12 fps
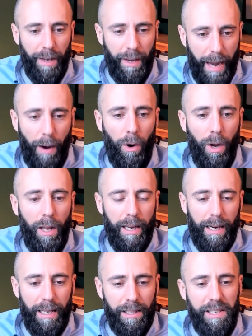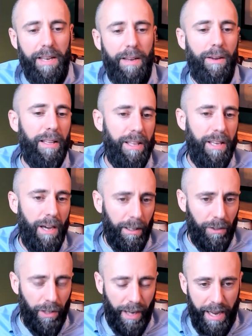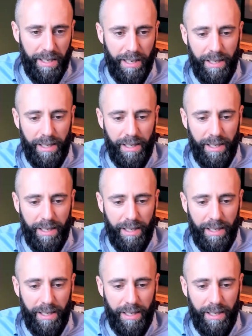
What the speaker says: Now, let's see the other case.